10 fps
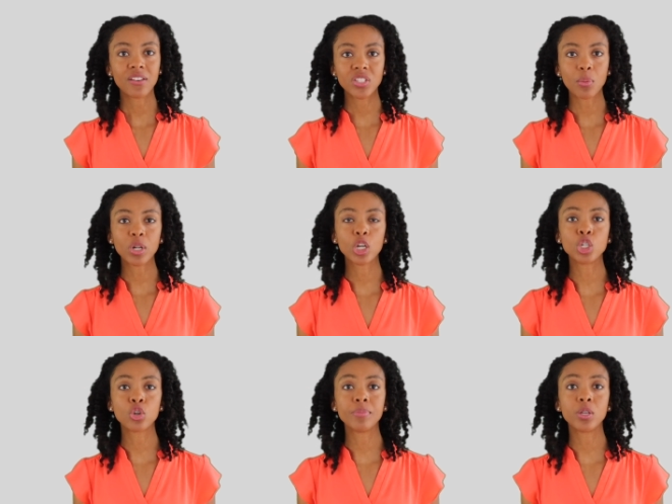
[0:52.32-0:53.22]
If someone
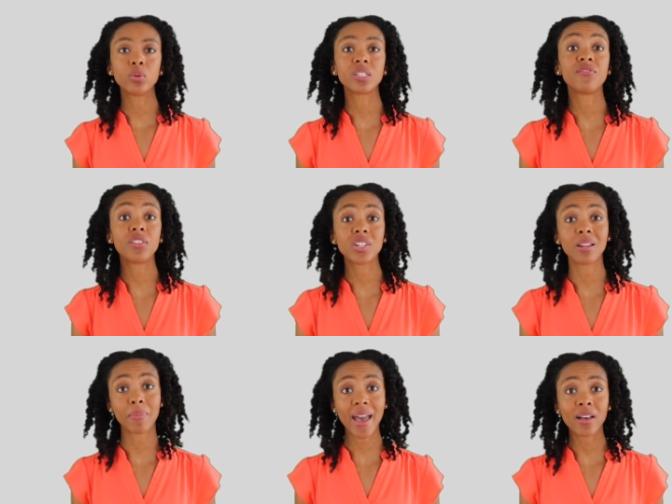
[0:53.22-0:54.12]
contributes
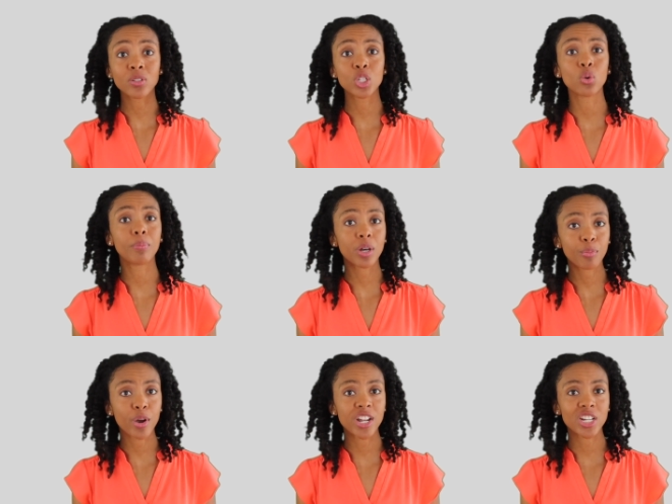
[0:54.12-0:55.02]
£15 to a
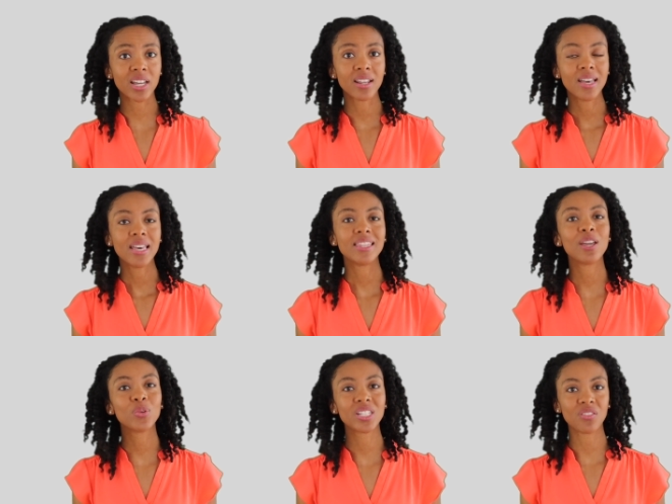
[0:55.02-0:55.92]
book project,
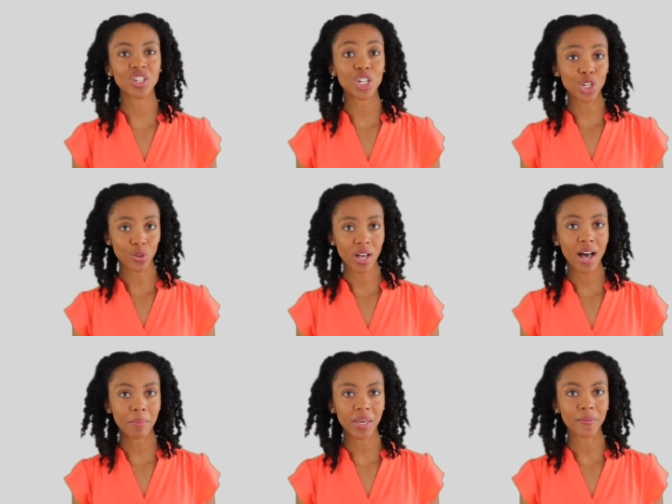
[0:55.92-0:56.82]
they receive a digital
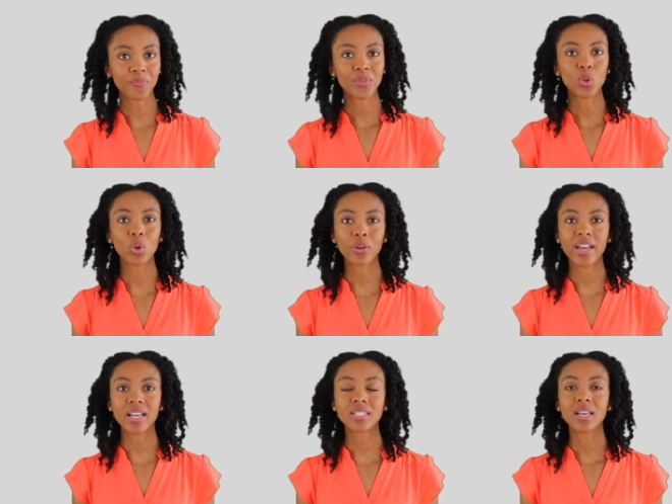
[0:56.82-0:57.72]
copy,
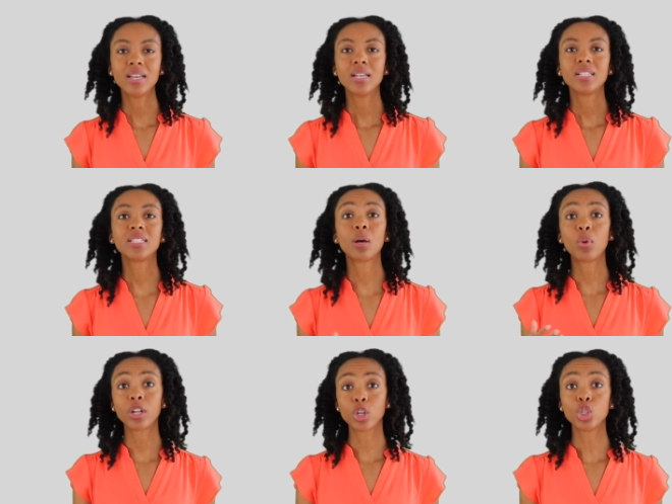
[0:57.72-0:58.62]
whereas
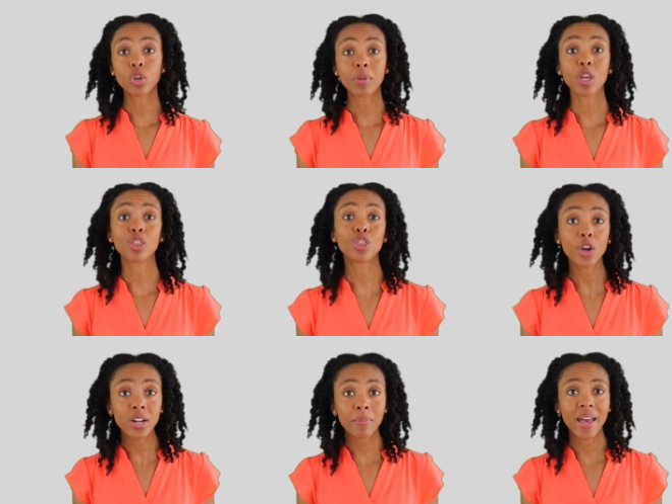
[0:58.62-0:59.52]
someone contributing
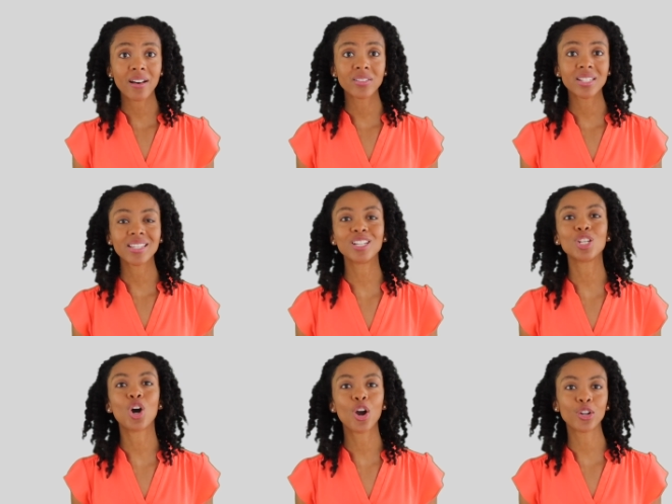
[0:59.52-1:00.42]
30 pounds gets
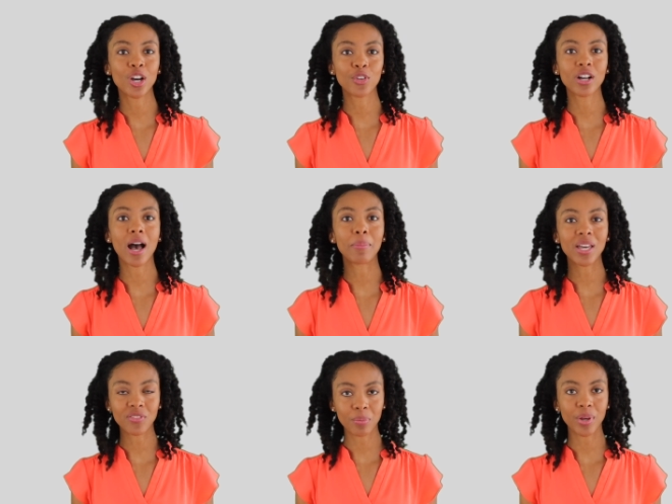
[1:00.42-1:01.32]
a hardcover
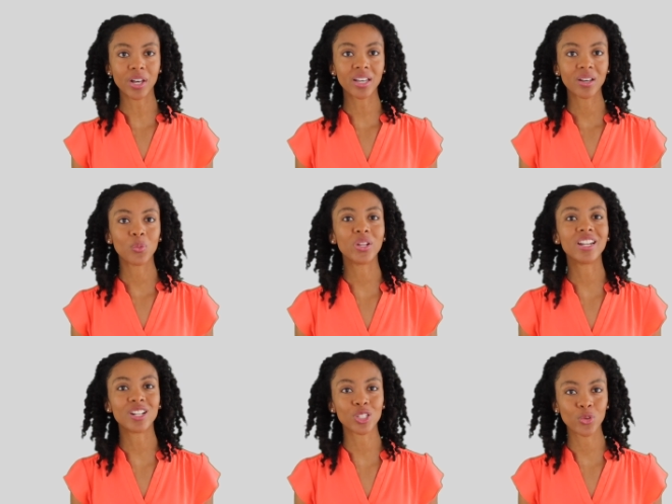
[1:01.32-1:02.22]
copy of the book when
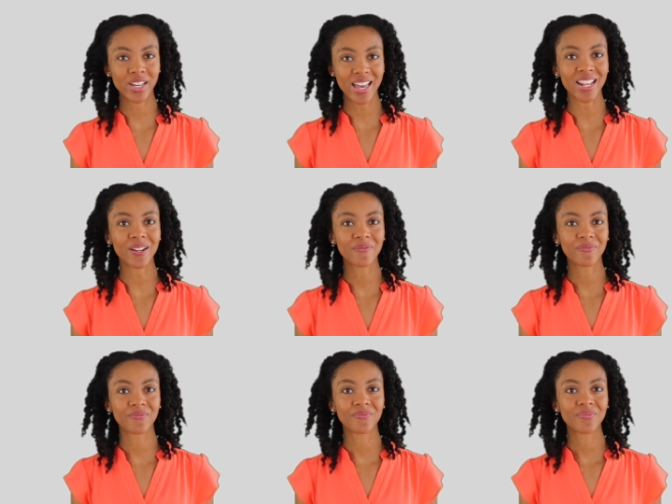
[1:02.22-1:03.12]
it is created.
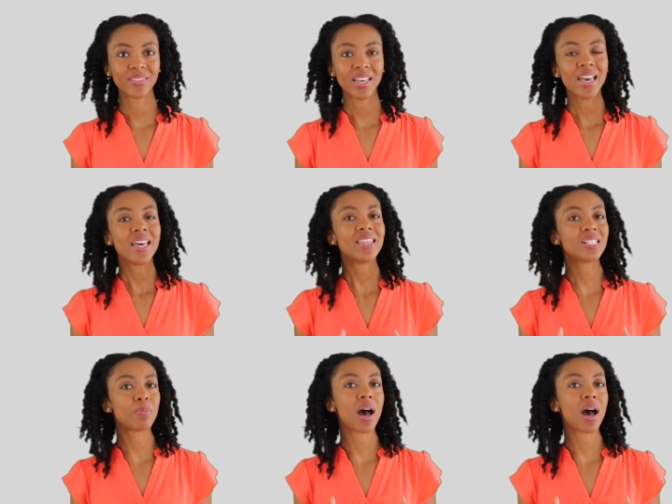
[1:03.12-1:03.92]
This